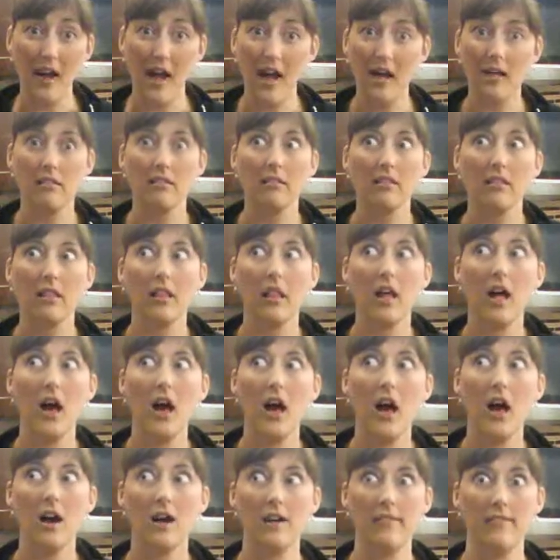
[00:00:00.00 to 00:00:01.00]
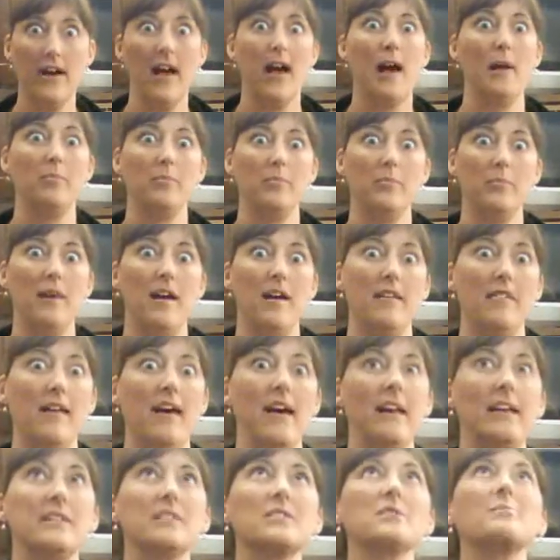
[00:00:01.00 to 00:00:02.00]
I love apple pie.
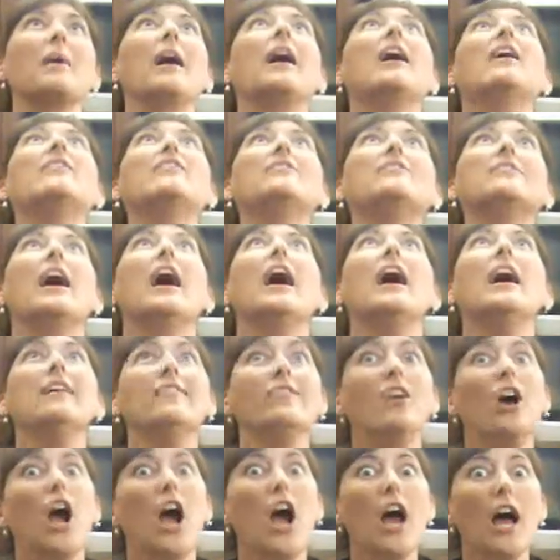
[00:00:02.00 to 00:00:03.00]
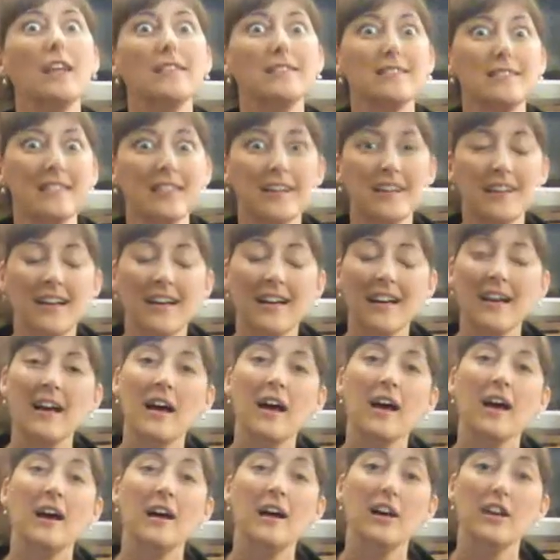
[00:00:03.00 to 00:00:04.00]
That is my favorite.
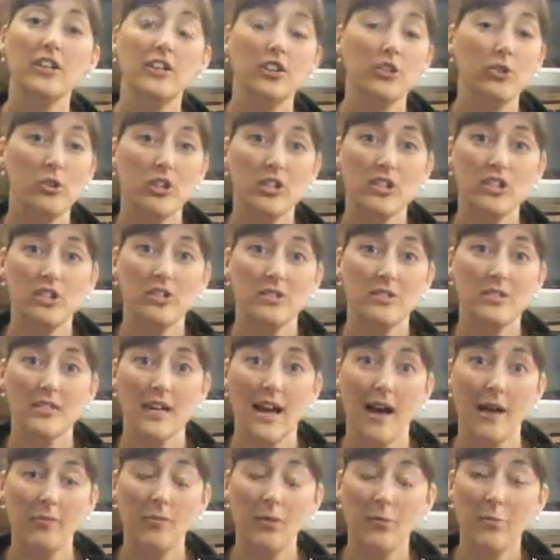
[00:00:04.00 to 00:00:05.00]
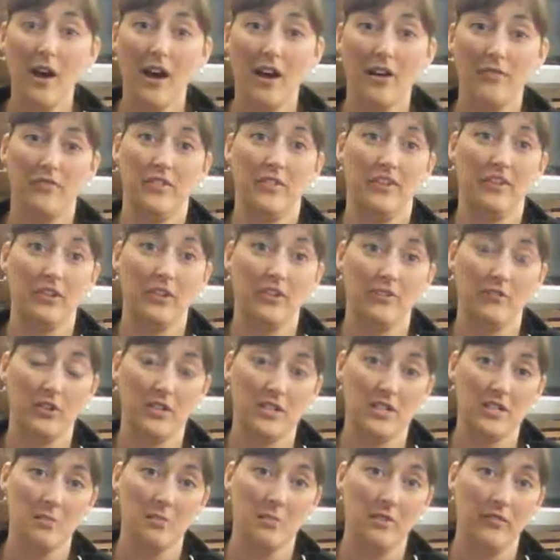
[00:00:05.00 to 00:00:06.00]
You could use apple pie filling for
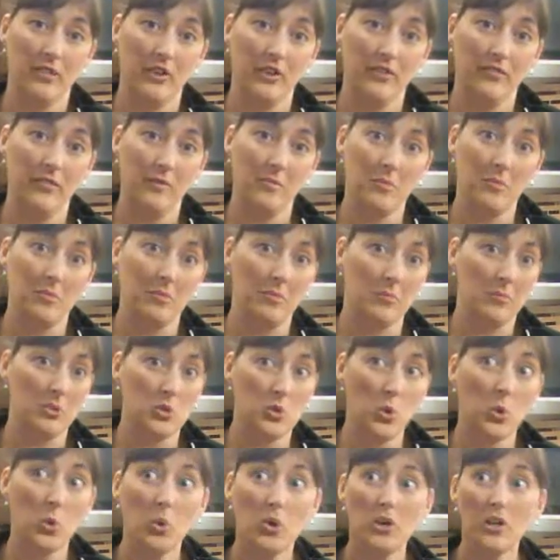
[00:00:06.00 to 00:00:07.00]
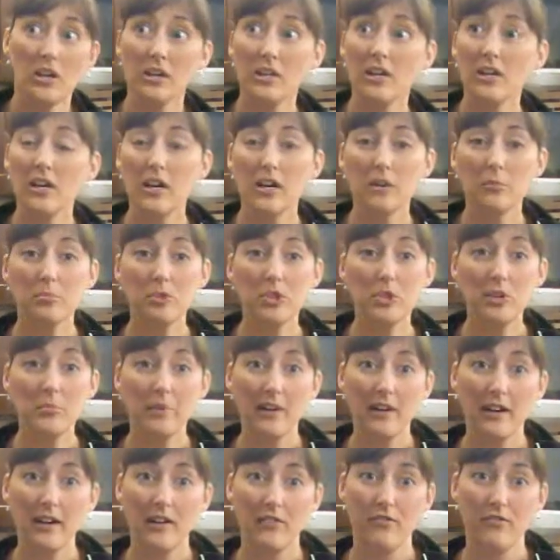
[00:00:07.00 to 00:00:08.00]
some of your family members, or
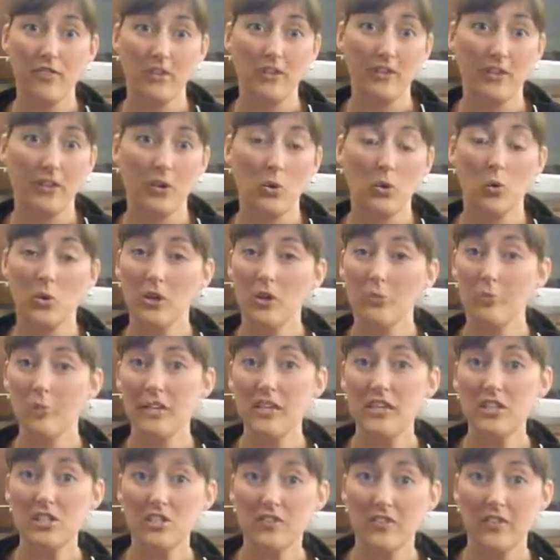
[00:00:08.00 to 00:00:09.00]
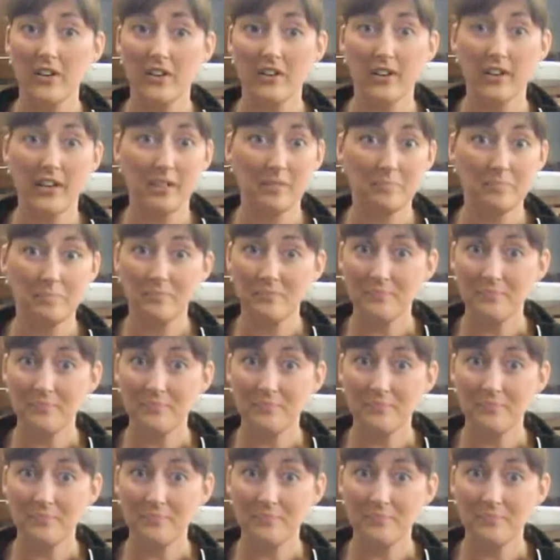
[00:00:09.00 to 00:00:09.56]
blueberry filling, or peach filling.